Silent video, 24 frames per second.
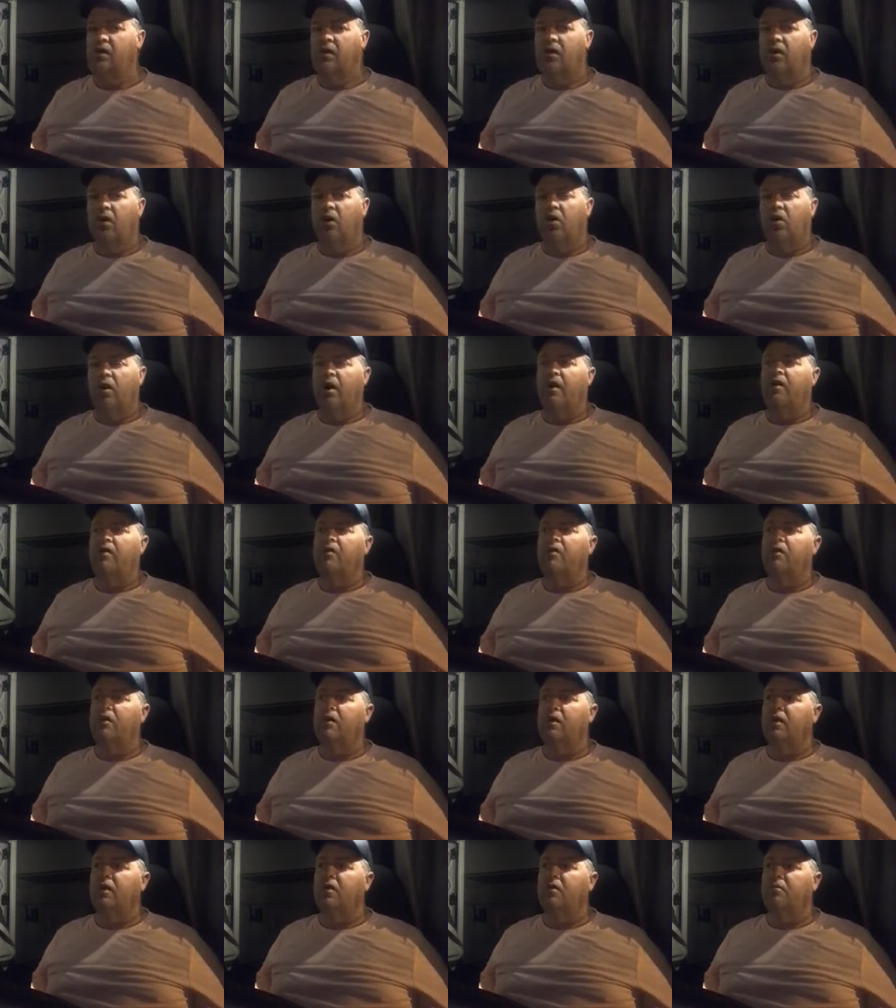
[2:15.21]
Oh,
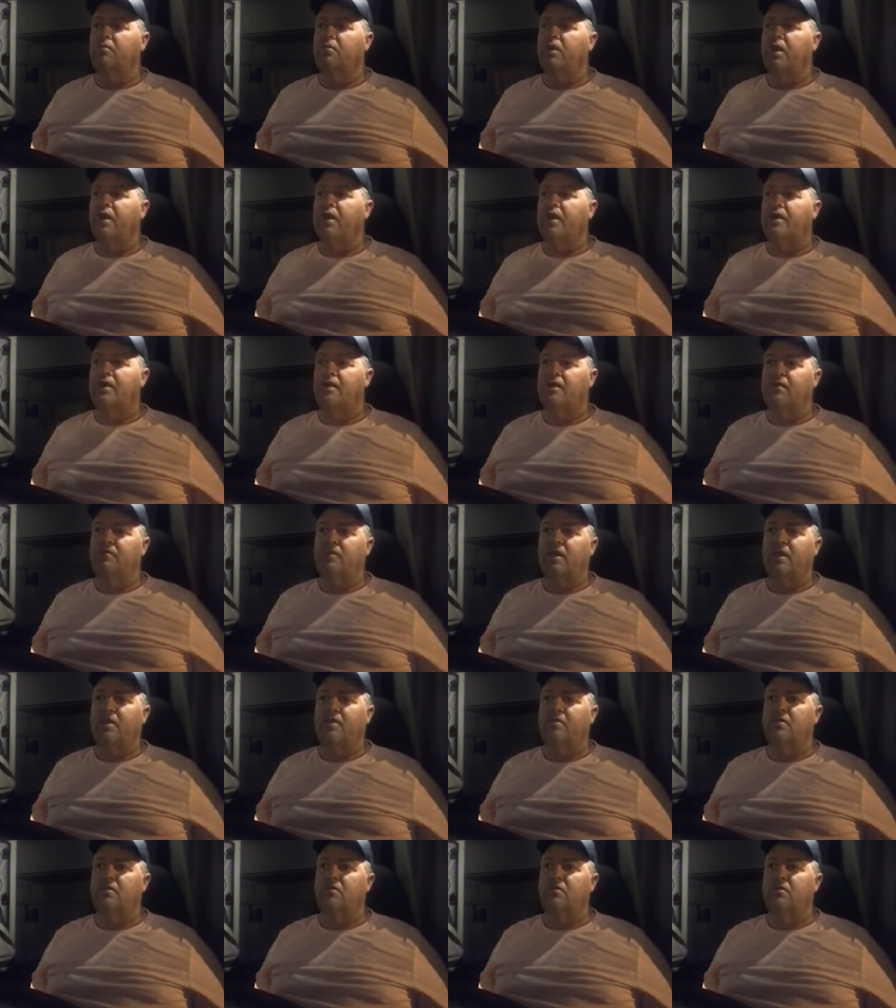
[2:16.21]
air bracket. My
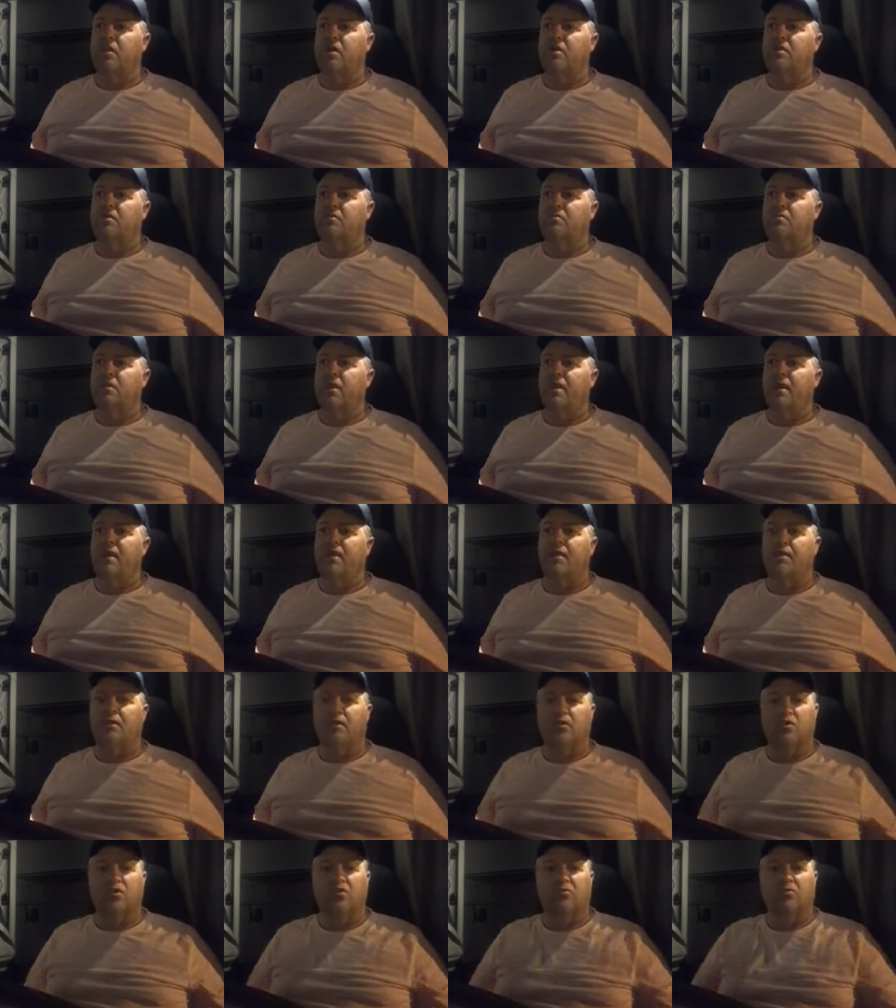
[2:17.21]
air dryer
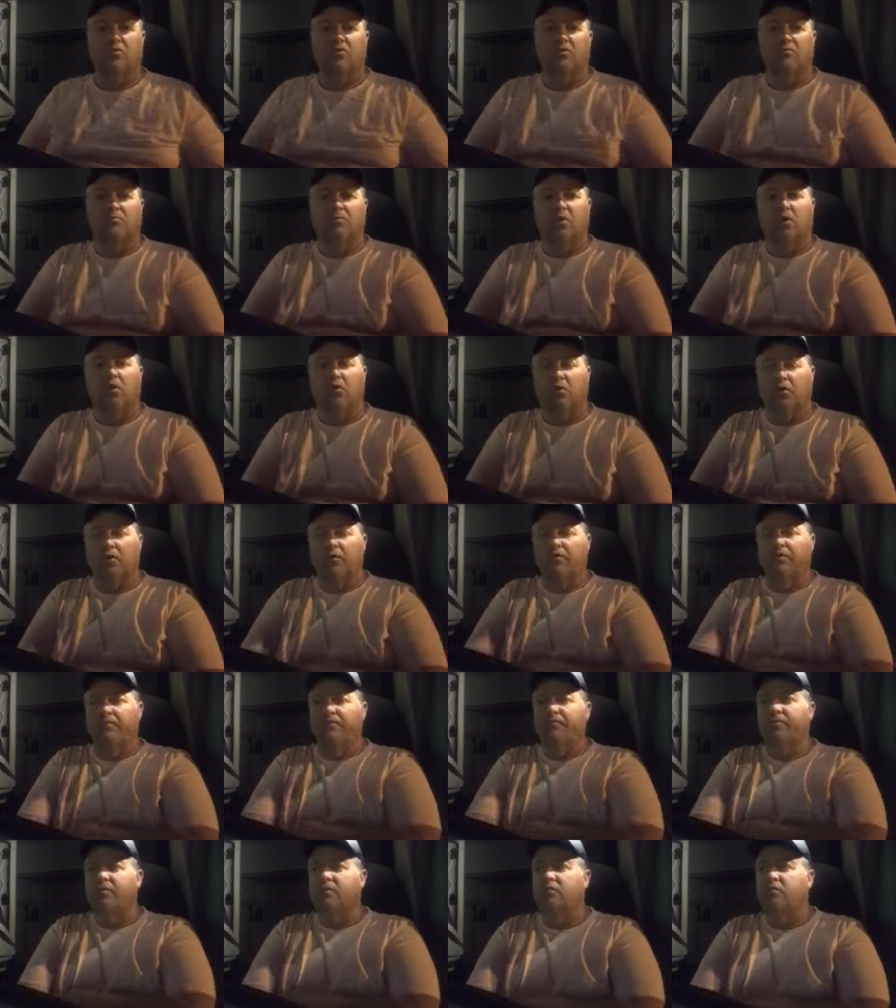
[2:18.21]
bracket broke.
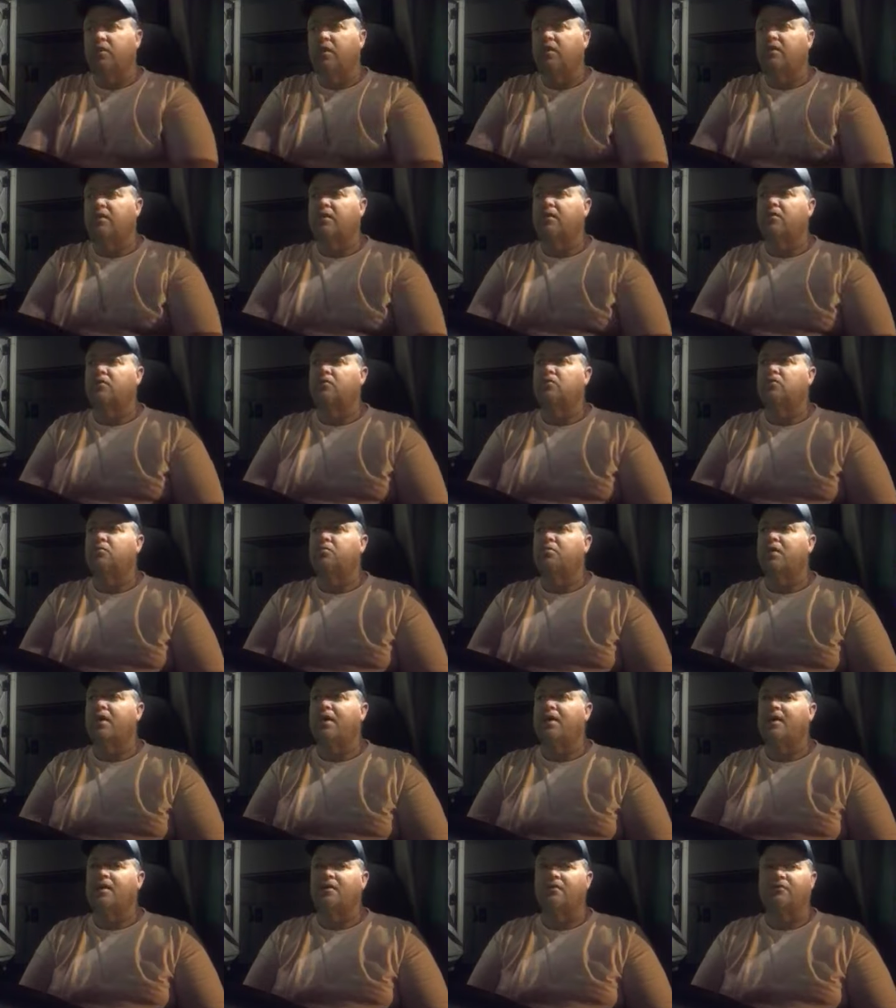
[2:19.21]
So I had to get a new
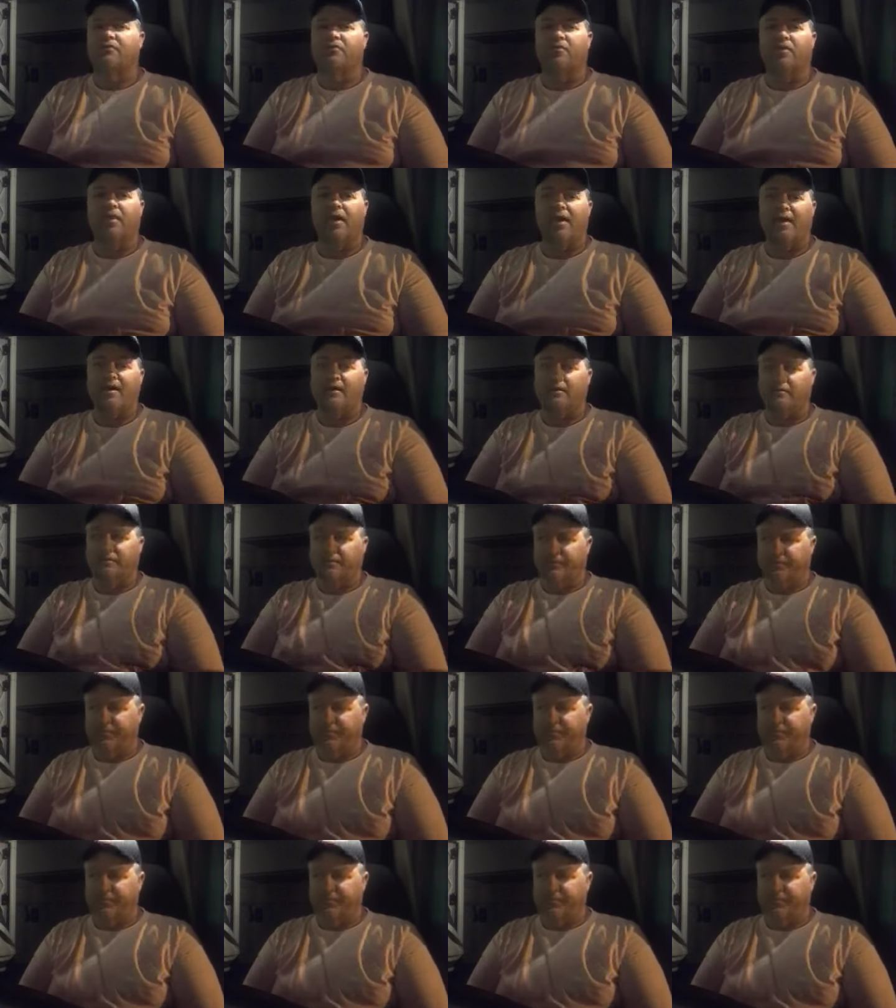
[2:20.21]
bracket for that.